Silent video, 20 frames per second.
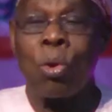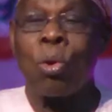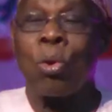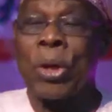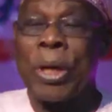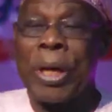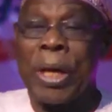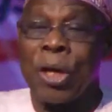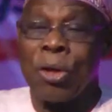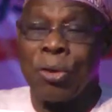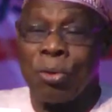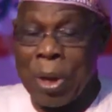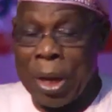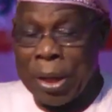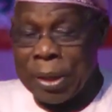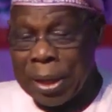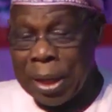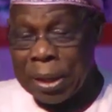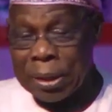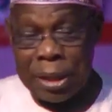OAU
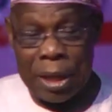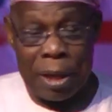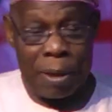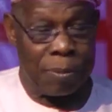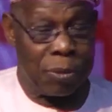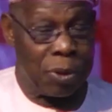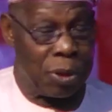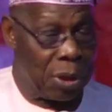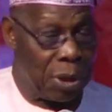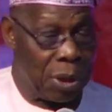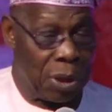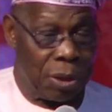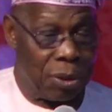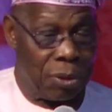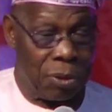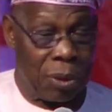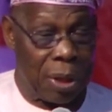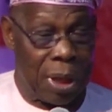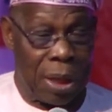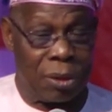at that time.
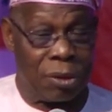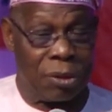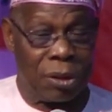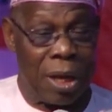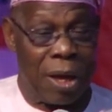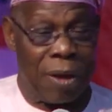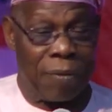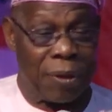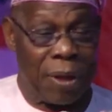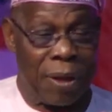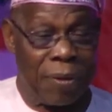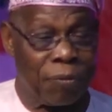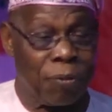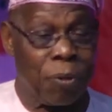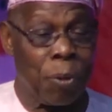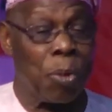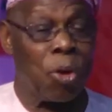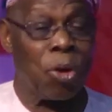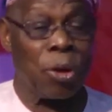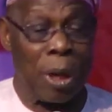You cannot have them
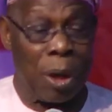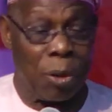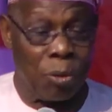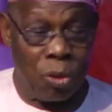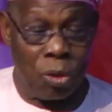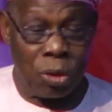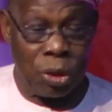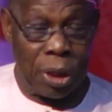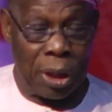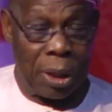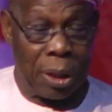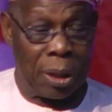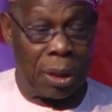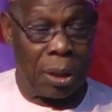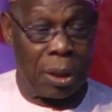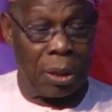for more than one day.